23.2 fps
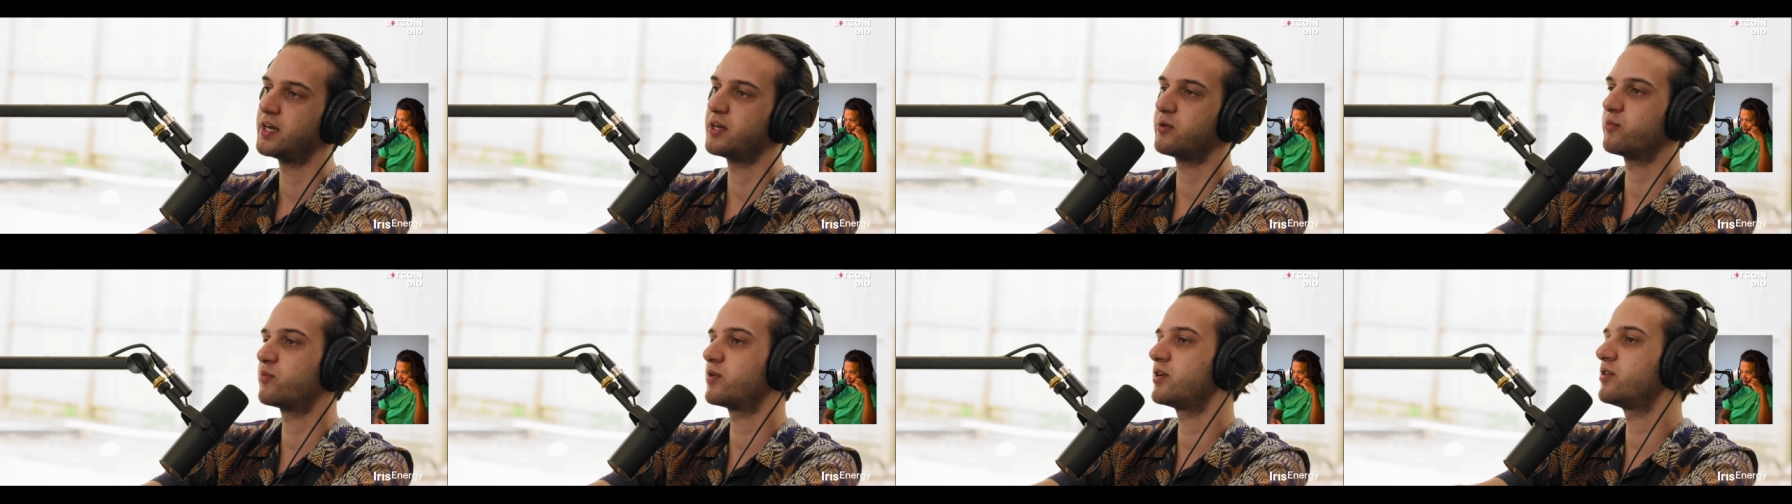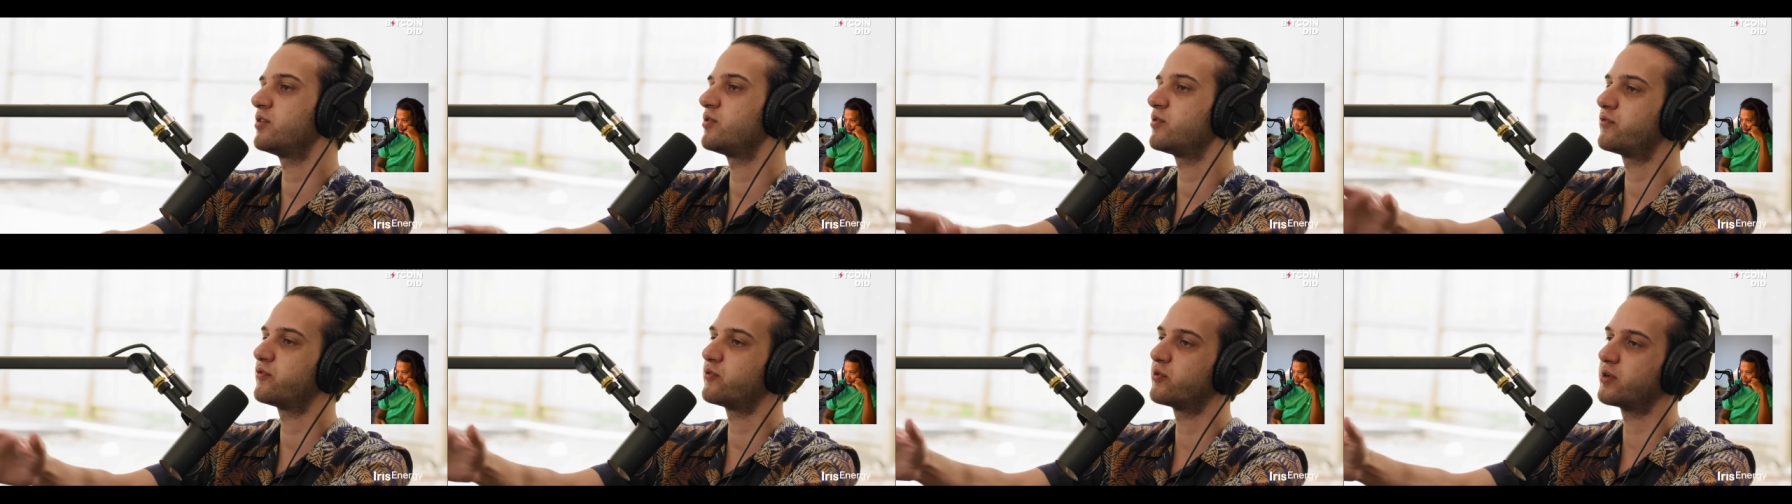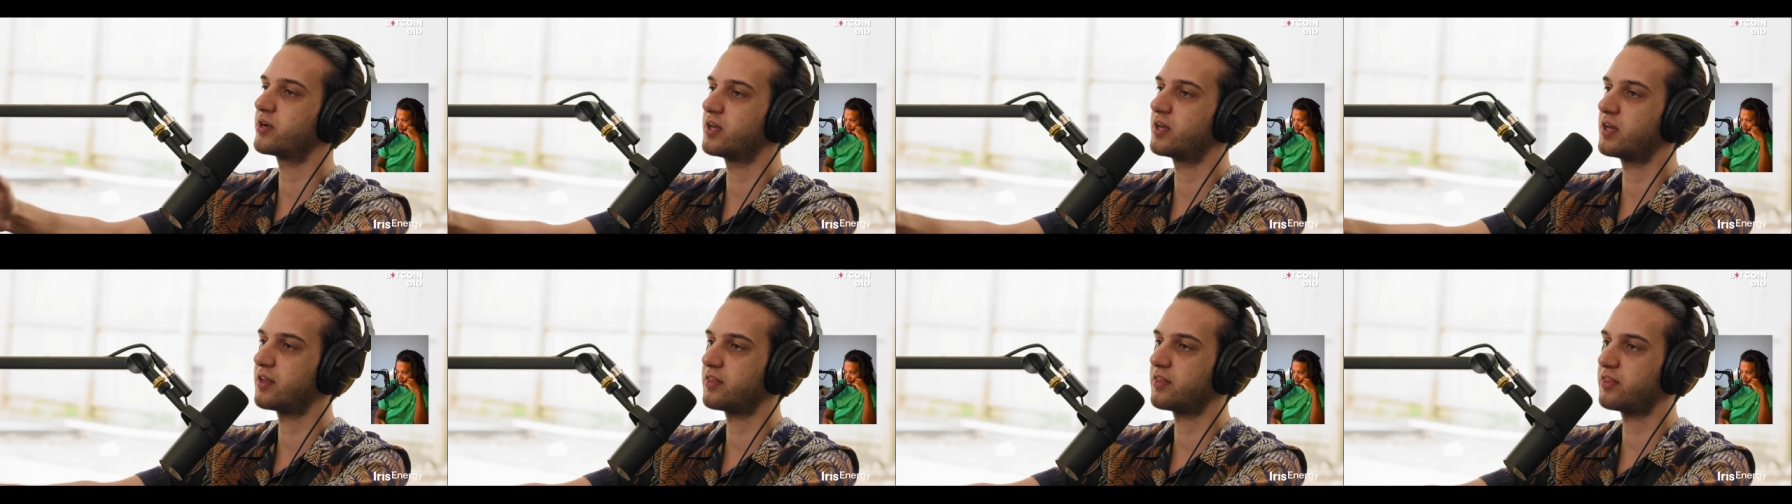And when you're
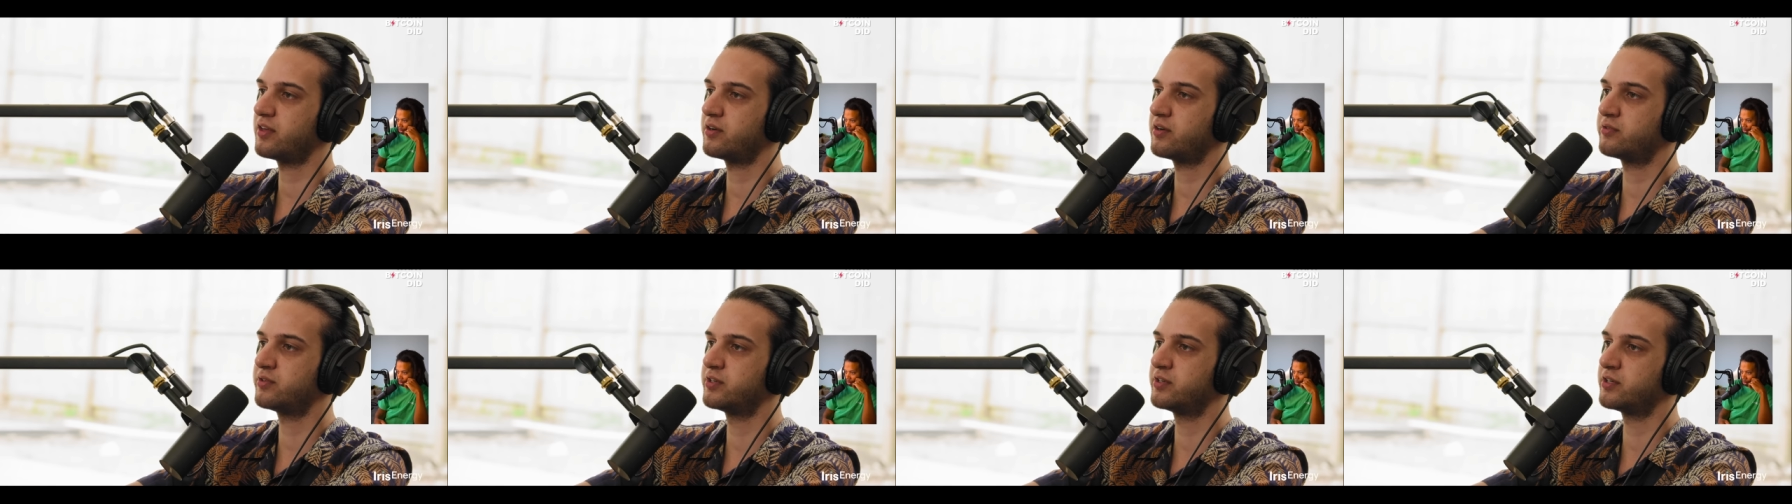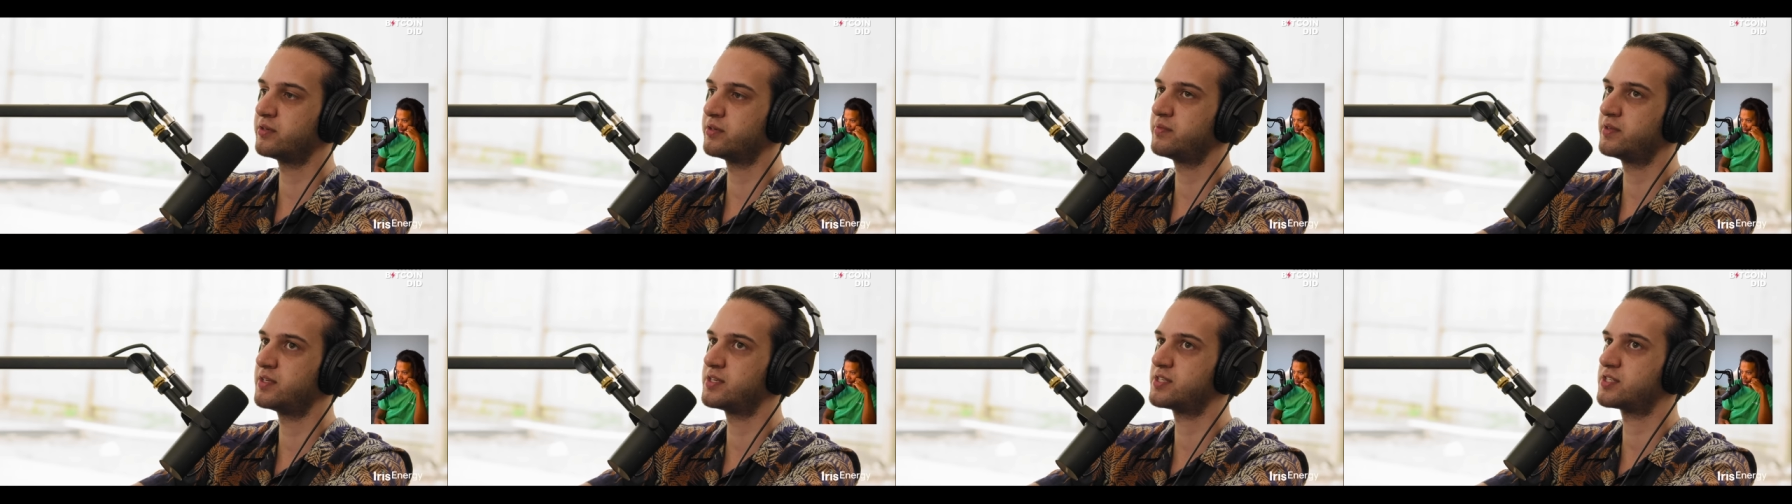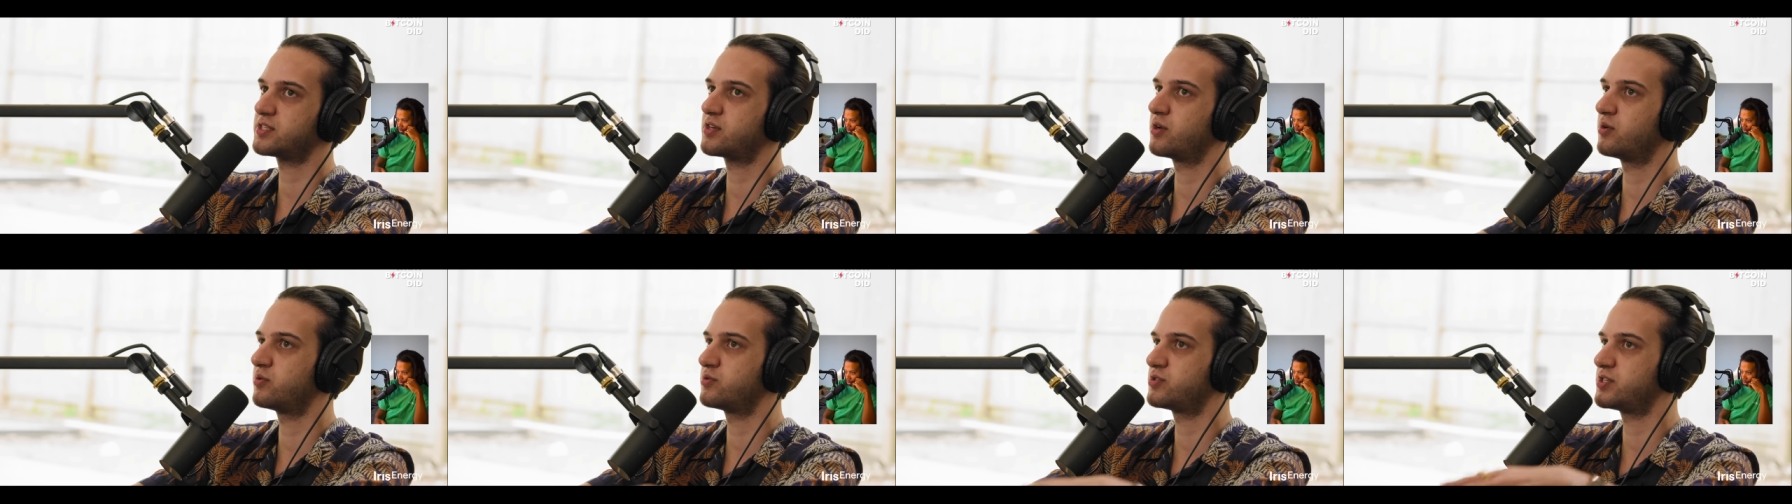forking Ethereum,
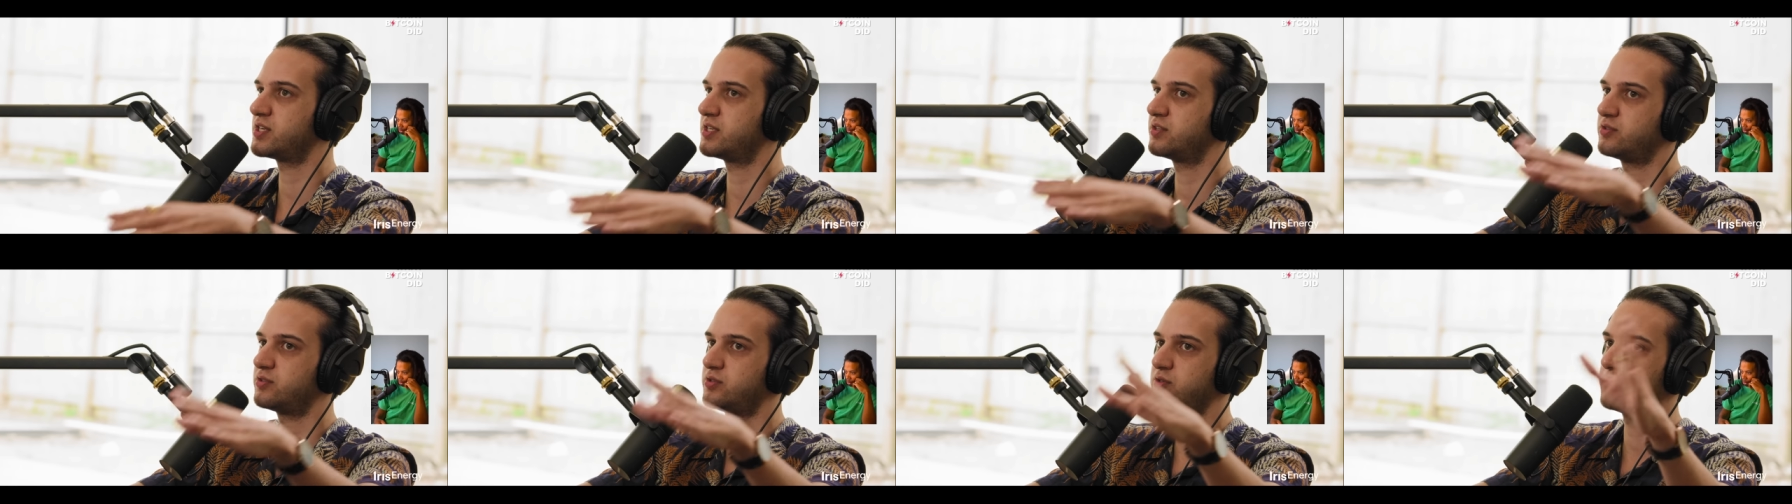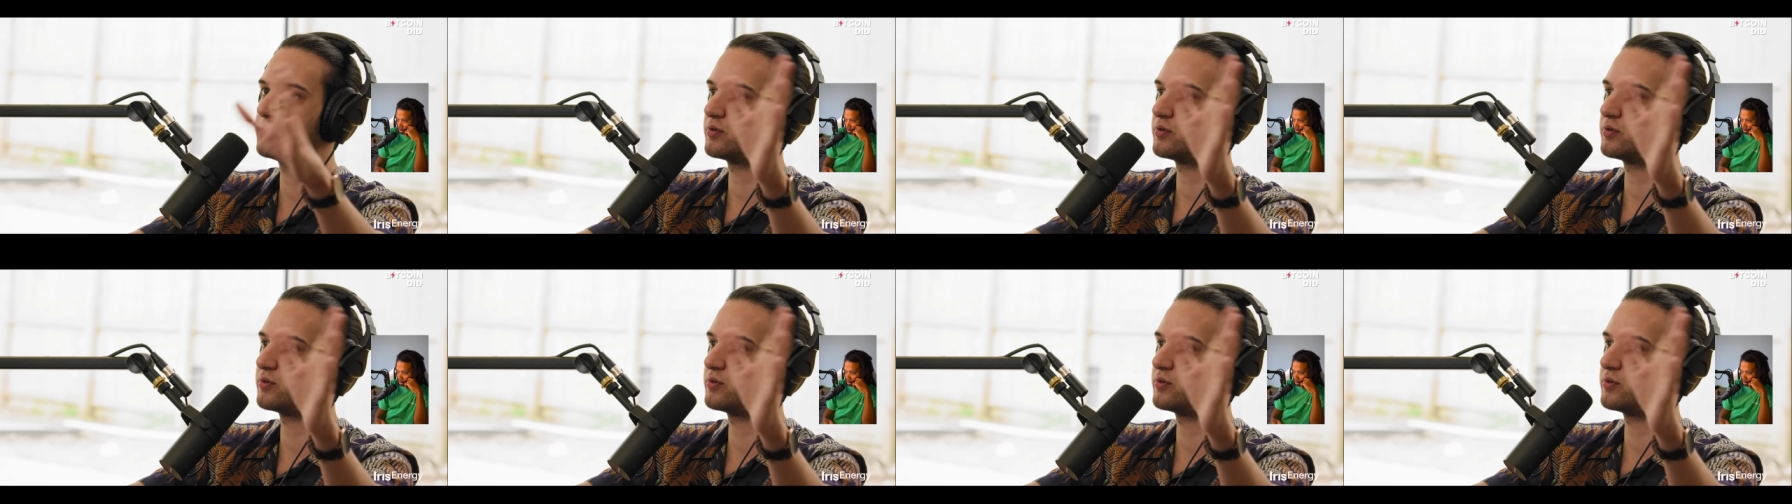this goes into,